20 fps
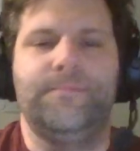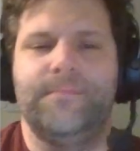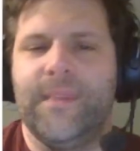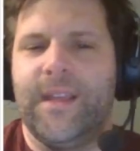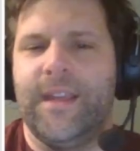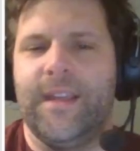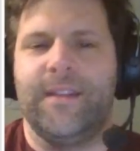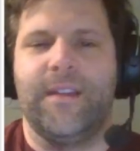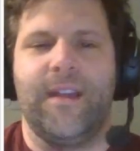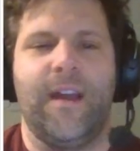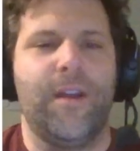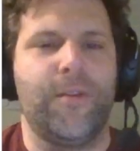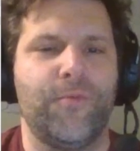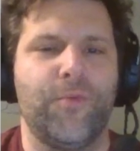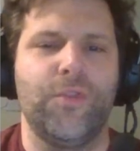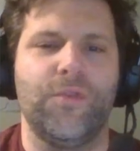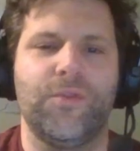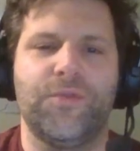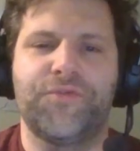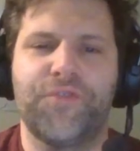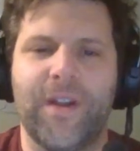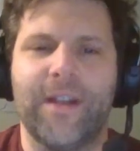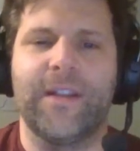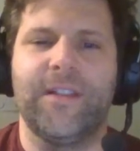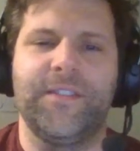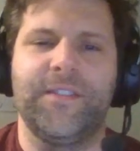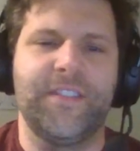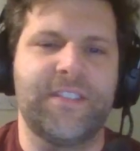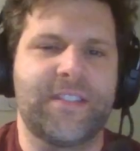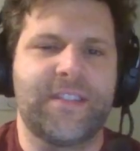and I will try
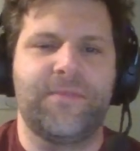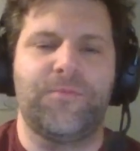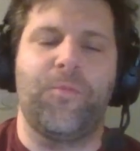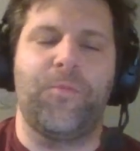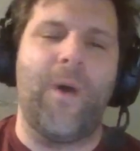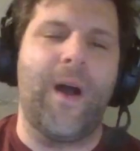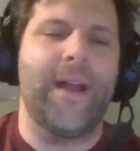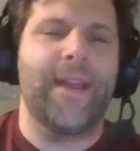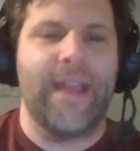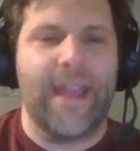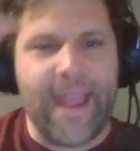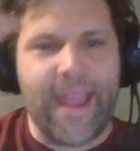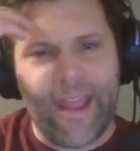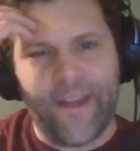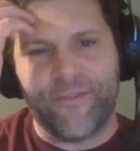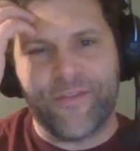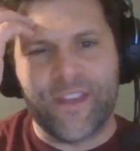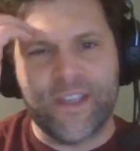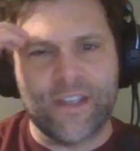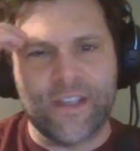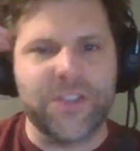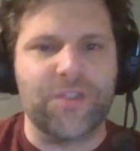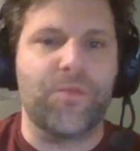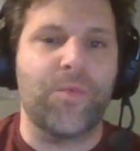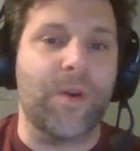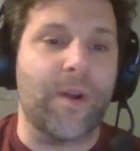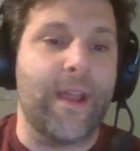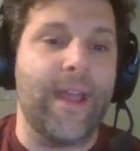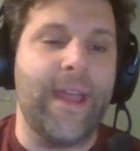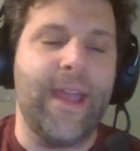to list why I have things
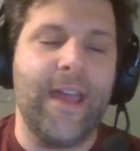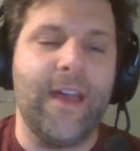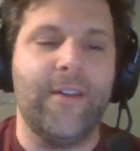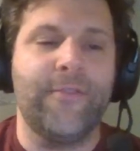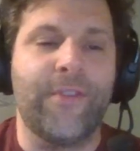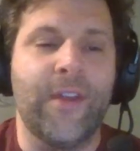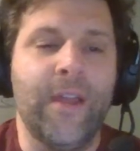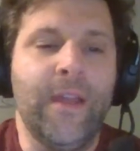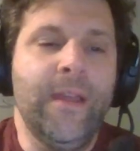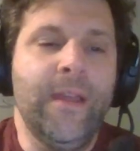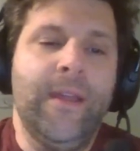where I have.